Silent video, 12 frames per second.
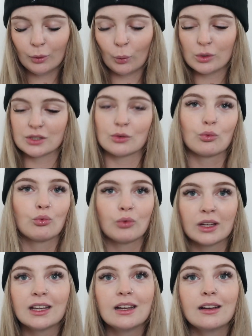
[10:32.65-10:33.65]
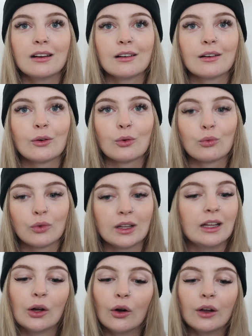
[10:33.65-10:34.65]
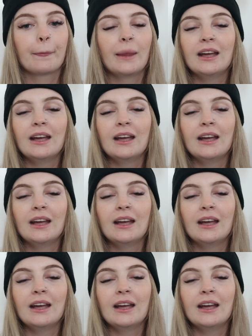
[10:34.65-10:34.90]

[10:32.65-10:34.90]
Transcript: was really, really good.